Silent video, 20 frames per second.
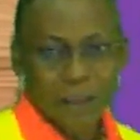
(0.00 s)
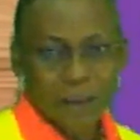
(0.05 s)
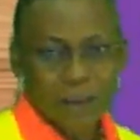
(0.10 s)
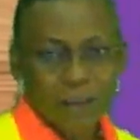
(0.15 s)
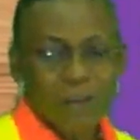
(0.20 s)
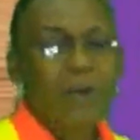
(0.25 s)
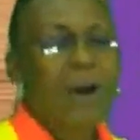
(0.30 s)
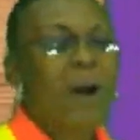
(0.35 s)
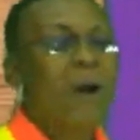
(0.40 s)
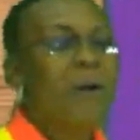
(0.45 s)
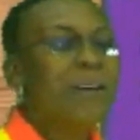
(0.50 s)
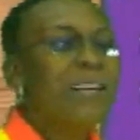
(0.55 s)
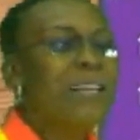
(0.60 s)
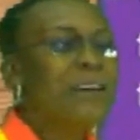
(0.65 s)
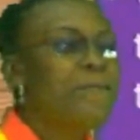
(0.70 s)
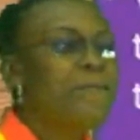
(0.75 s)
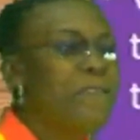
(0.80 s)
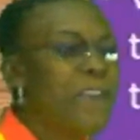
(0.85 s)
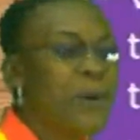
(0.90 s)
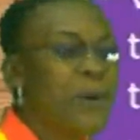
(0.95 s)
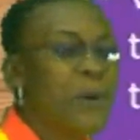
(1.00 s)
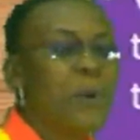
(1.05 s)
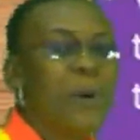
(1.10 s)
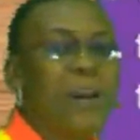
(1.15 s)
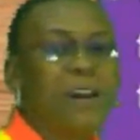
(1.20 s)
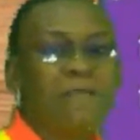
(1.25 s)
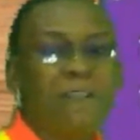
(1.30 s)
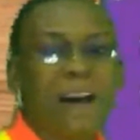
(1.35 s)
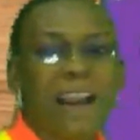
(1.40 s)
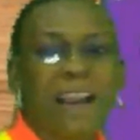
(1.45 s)
You can only view
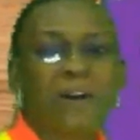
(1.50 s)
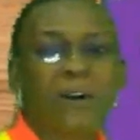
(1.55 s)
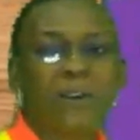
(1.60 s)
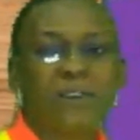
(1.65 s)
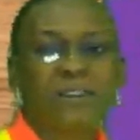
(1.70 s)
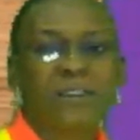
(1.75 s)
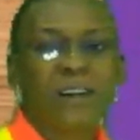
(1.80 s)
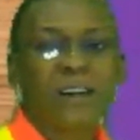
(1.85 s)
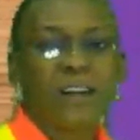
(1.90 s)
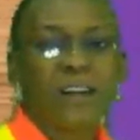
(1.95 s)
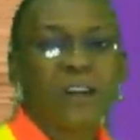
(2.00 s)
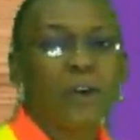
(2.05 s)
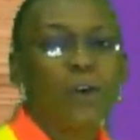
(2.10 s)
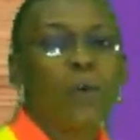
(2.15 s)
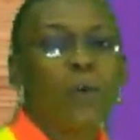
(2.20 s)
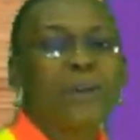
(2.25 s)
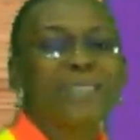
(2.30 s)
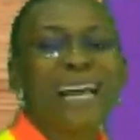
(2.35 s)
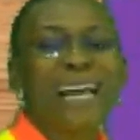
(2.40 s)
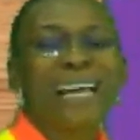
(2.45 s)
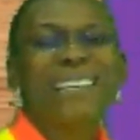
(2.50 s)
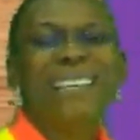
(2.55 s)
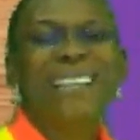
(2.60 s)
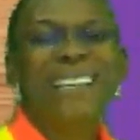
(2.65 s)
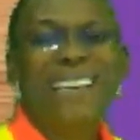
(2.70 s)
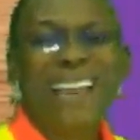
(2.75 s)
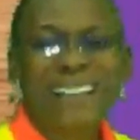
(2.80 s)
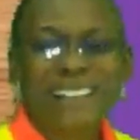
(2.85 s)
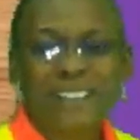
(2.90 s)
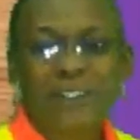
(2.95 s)
a virus, with an
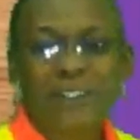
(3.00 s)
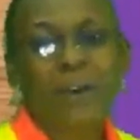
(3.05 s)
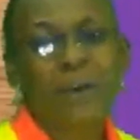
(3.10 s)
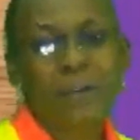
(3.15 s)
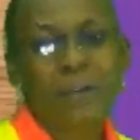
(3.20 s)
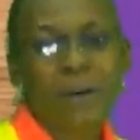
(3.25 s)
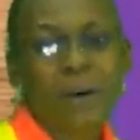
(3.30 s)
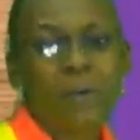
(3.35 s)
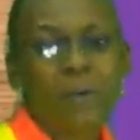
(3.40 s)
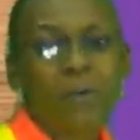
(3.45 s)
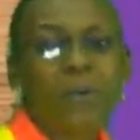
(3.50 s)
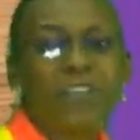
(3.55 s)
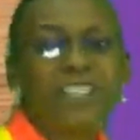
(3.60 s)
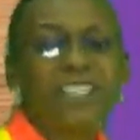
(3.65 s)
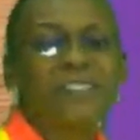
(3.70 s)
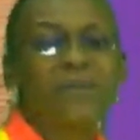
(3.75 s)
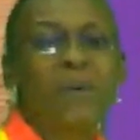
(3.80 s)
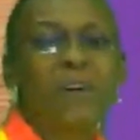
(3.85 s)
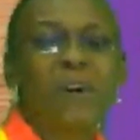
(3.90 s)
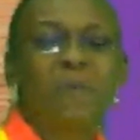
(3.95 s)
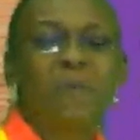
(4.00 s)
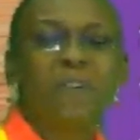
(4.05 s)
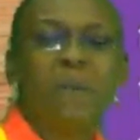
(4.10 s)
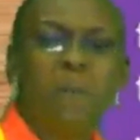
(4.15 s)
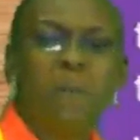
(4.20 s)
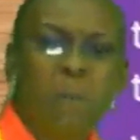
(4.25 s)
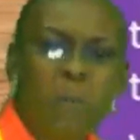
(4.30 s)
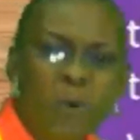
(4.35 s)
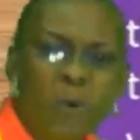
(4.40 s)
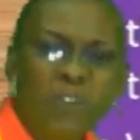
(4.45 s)
electron, which is one of the
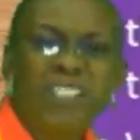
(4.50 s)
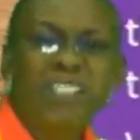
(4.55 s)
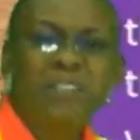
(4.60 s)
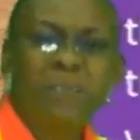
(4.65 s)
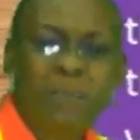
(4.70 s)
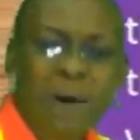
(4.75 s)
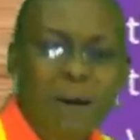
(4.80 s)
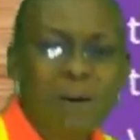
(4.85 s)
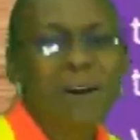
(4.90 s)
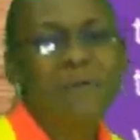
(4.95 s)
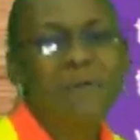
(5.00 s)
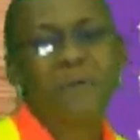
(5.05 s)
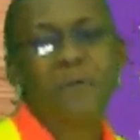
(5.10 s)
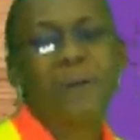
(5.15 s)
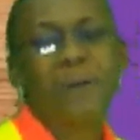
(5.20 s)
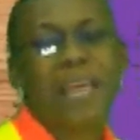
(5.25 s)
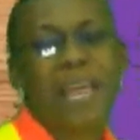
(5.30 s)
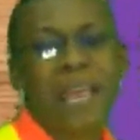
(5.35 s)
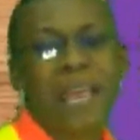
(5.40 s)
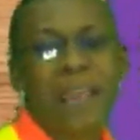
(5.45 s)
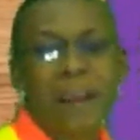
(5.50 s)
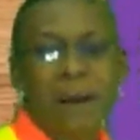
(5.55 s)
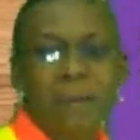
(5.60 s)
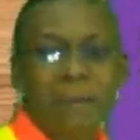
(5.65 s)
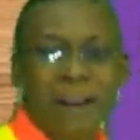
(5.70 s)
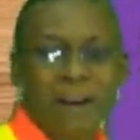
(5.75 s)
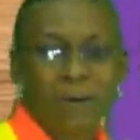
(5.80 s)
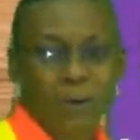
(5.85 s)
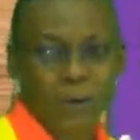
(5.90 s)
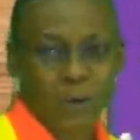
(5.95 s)
most powerful
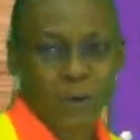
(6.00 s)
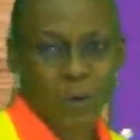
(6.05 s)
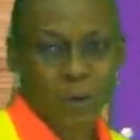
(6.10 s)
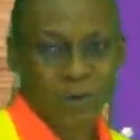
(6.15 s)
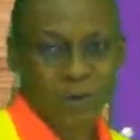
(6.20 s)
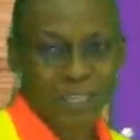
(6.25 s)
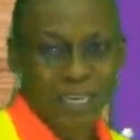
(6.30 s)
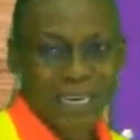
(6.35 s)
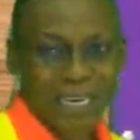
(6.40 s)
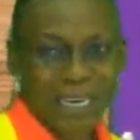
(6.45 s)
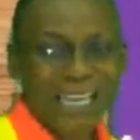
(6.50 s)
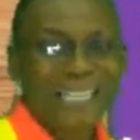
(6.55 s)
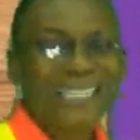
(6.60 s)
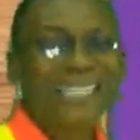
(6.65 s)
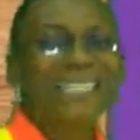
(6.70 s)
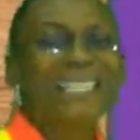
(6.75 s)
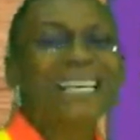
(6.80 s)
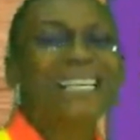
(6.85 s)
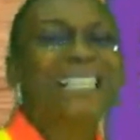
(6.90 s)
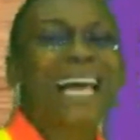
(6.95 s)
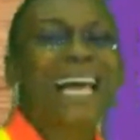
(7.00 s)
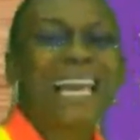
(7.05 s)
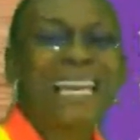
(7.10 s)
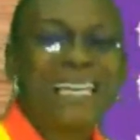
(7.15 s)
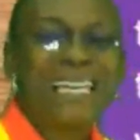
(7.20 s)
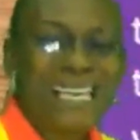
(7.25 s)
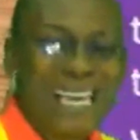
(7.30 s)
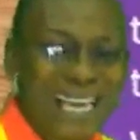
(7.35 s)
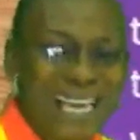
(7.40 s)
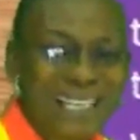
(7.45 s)
microscopes. It is the
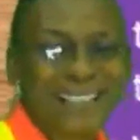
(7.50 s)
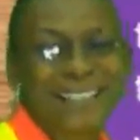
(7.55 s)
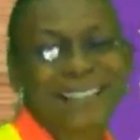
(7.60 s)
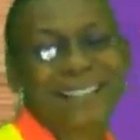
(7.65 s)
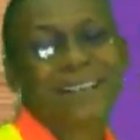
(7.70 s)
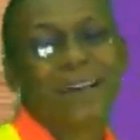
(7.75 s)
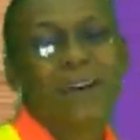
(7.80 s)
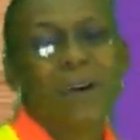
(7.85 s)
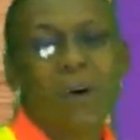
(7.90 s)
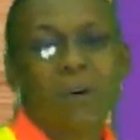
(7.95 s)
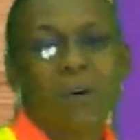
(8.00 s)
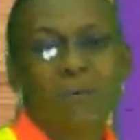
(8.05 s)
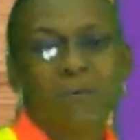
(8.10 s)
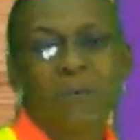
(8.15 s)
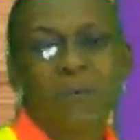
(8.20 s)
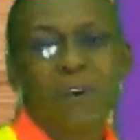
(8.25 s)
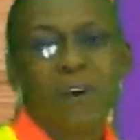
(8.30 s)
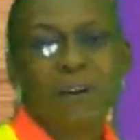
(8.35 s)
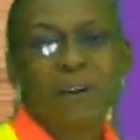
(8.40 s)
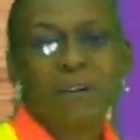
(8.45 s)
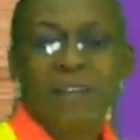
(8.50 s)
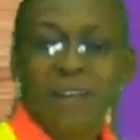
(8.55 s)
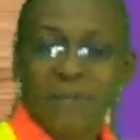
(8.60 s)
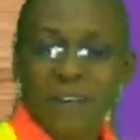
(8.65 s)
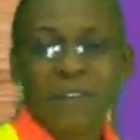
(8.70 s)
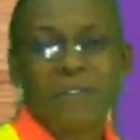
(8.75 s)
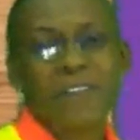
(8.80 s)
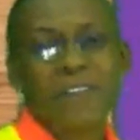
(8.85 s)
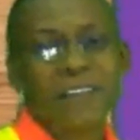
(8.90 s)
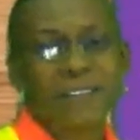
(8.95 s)
tiniest of
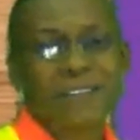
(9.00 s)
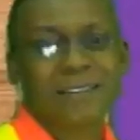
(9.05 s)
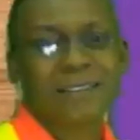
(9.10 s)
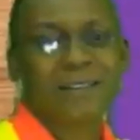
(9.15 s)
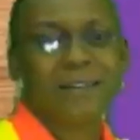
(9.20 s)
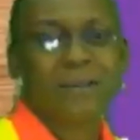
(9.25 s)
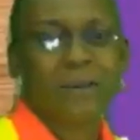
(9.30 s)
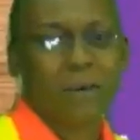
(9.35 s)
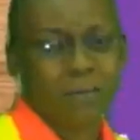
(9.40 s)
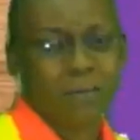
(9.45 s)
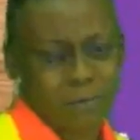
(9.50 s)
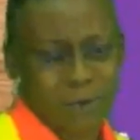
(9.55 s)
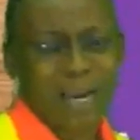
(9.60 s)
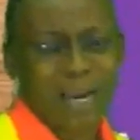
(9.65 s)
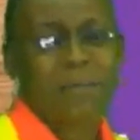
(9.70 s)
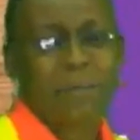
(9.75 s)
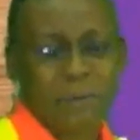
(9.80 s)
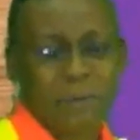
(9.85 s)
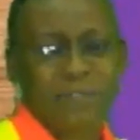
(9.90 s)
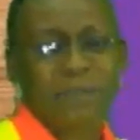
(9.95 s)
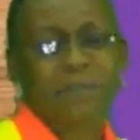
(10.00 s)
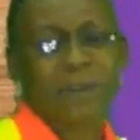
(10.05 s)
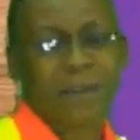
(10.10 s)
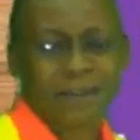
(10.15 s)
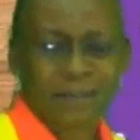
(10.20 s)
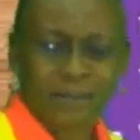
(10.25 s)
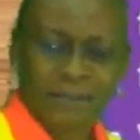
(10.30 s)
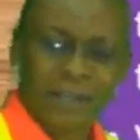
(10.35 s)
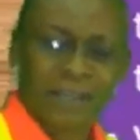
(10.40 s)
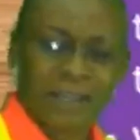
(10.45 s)
living things, or we can put it
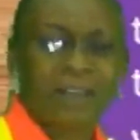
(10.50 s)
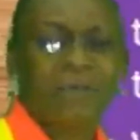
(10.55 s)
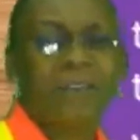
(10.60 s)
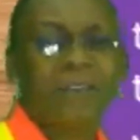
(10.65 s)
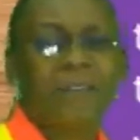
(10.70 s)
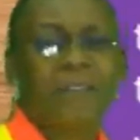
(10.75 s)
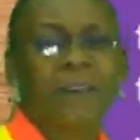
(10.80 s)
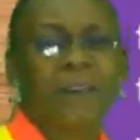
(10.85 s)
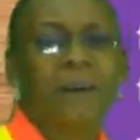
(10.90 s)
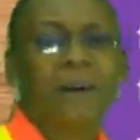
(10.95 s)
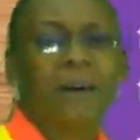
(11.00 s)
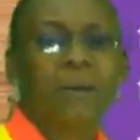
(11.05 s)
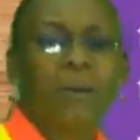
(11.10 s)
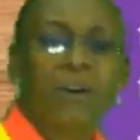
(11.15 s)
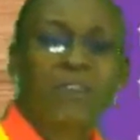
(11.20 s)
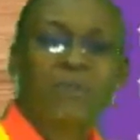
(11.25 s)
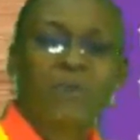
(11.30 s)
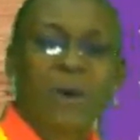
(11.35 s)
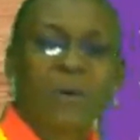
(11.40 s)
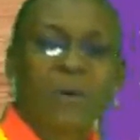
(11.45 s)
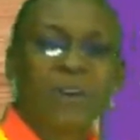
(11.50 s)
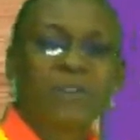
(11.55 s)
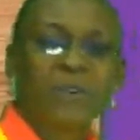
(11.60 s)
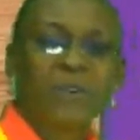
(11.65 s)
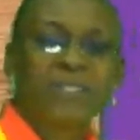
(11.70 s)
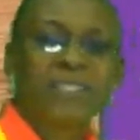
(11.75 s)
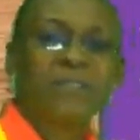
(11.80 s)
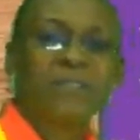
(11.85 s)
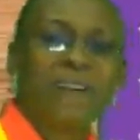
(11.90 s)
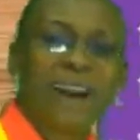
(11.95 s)
as a living thing, because we are going to
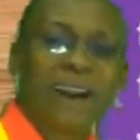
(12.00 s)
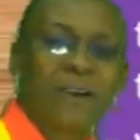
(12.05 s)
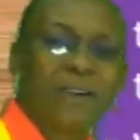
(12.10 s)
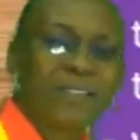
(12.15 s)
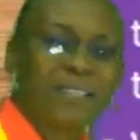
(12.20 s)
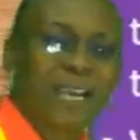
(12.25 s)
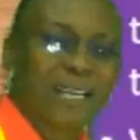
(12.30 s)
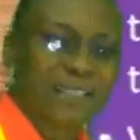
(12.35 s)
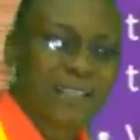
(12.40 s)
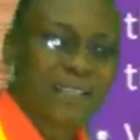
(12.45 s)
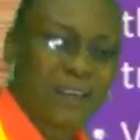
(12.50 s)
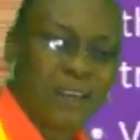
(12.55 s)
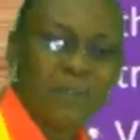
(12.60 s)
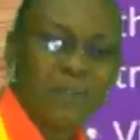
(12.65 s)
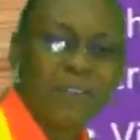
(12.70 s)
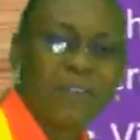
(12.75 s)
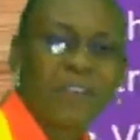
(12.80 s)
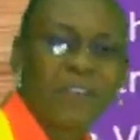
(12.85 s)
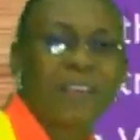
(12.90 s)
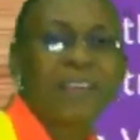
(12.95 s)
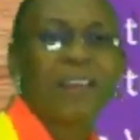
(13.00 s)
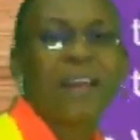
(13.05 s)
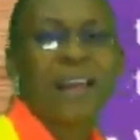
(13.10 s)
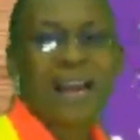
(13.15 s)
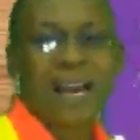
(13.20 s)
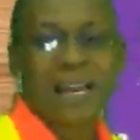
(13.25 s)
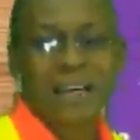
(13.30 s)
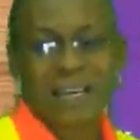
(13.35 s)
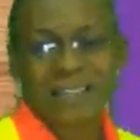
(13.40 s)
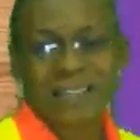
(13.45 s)
see virus as a living thing
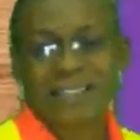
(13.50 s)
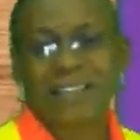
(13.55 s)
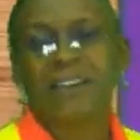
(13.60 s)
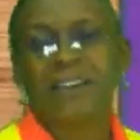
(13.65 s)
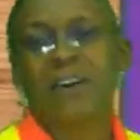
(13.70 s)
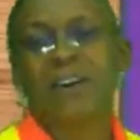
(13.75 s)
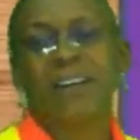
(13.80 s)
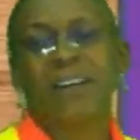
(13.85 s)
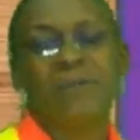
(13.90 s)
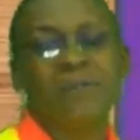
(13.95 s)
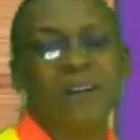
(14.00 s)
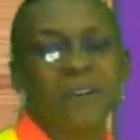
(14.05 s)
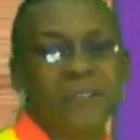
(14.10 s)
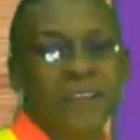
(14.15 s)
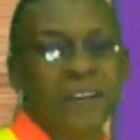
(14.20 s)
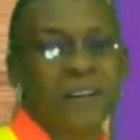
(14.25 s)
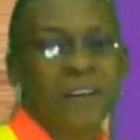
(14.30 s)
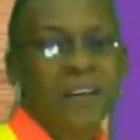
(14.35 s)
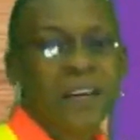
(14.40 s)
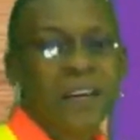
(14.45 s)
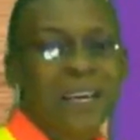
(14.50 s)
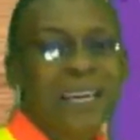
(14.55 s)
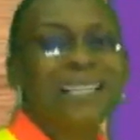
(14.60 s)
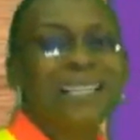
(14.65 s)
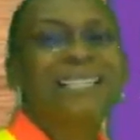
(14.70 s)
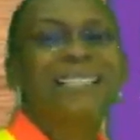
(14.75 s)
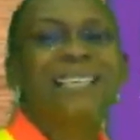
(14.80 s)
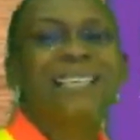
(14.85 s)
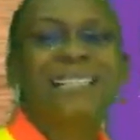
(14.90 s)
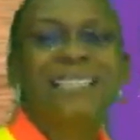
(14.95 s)
and as a non-living thing.
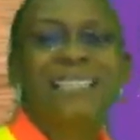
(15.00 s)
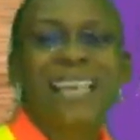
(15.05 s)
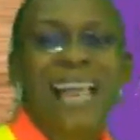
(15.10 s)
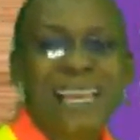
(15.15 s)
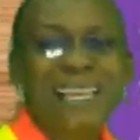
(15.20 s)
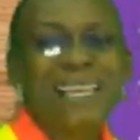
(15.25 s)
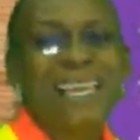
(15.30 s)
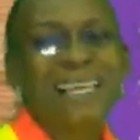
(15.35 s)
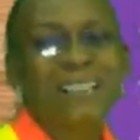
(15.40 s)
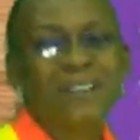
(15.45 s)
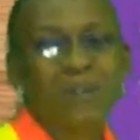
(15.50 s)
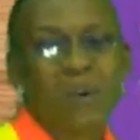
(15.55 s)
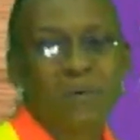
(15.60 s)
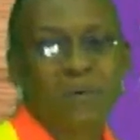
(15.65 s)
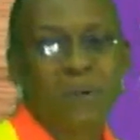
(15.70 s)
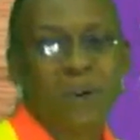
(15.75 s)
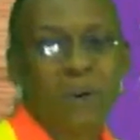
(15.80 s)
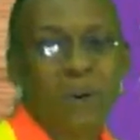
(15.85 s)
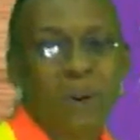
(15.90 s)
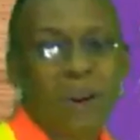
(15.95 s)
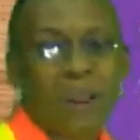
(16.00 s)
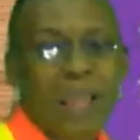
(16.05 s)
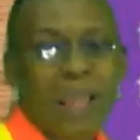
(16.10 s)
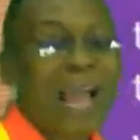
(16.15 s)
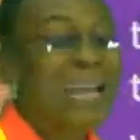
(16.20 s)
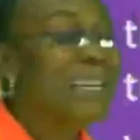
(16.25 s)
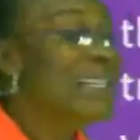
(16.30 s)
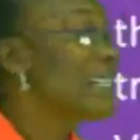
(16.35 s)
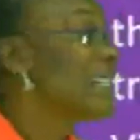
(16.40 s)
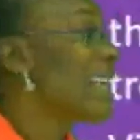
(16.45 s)
It is the tiniest of all,
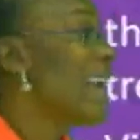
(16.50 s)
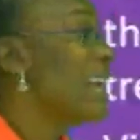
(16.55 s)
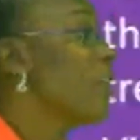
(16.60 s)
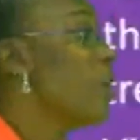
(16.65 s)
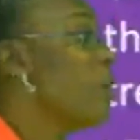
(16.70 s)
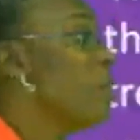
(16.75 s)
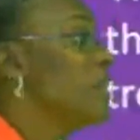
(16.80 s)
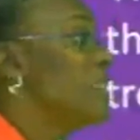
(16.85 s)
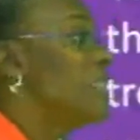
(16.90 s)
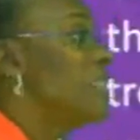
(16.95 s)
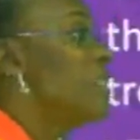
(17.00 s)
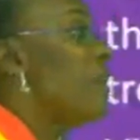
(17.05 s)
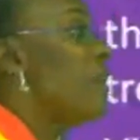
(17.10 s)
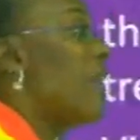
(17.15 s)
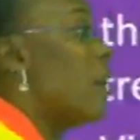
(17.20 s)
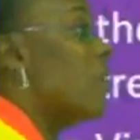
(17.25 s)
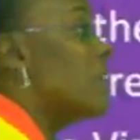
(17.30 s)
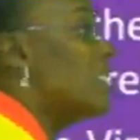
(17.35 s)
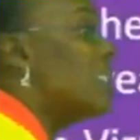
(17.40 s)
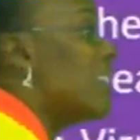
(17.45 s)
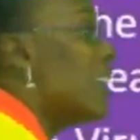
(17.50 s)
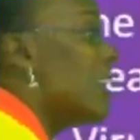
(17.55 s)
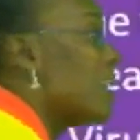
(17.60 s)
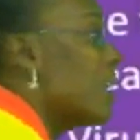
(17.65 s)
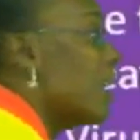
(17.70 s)
and it cannot be seen by ordinary.